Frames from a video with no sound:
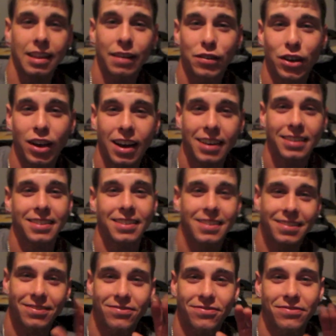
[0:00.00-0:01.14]
love you guys.
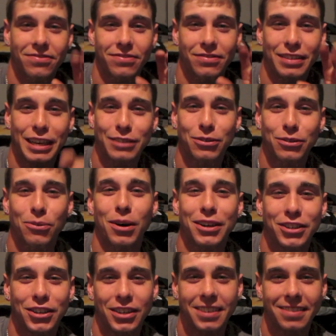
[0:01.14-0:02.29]
Thanks for
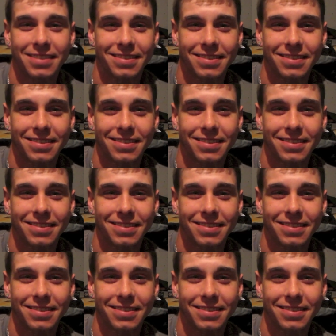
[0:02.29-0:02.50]
watching.